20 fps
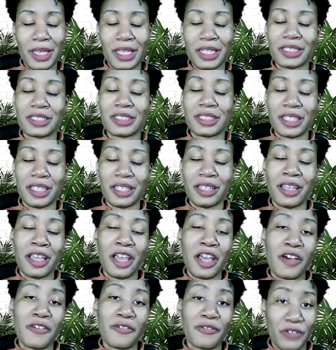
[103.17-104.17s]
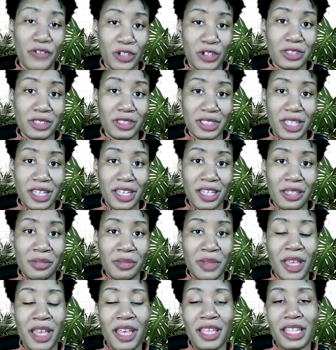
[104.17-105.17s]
It is the first time